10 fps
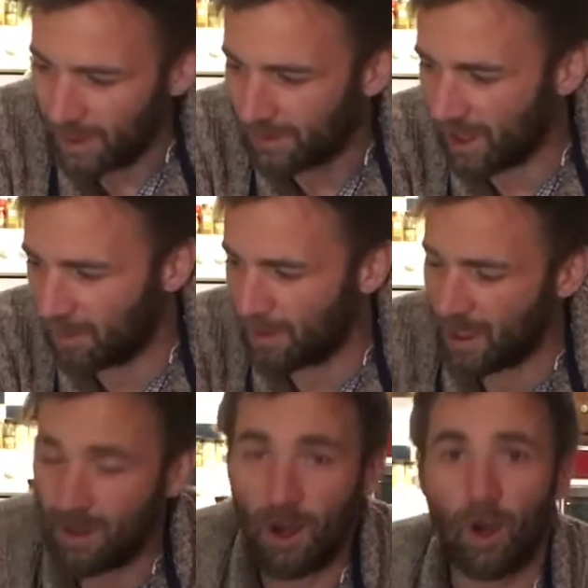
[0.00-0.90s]
It's going to
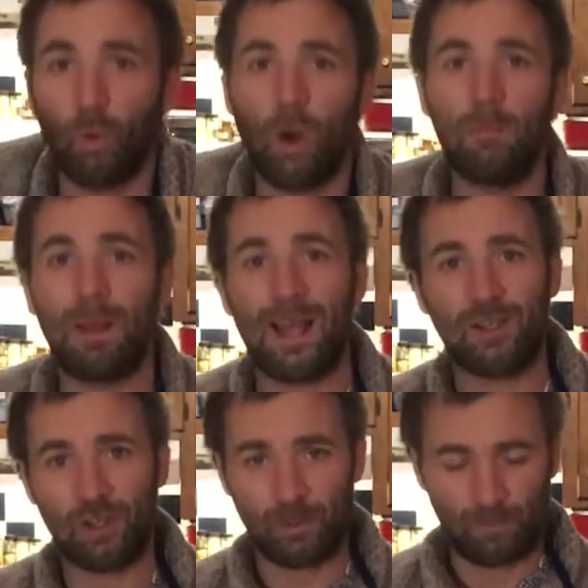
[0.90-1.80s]
be one
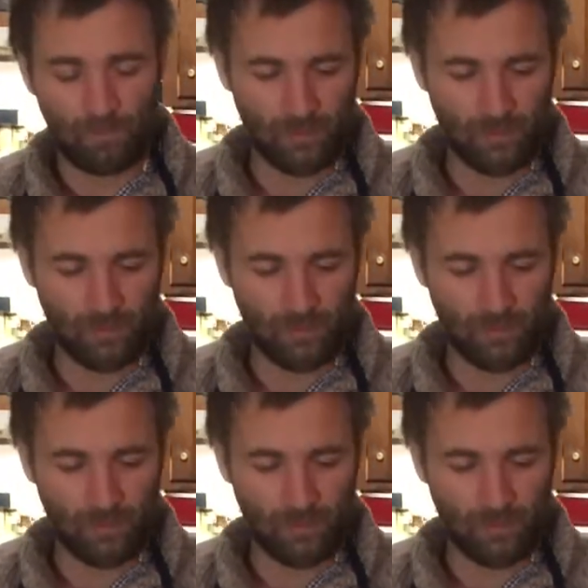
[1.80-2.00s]
batch.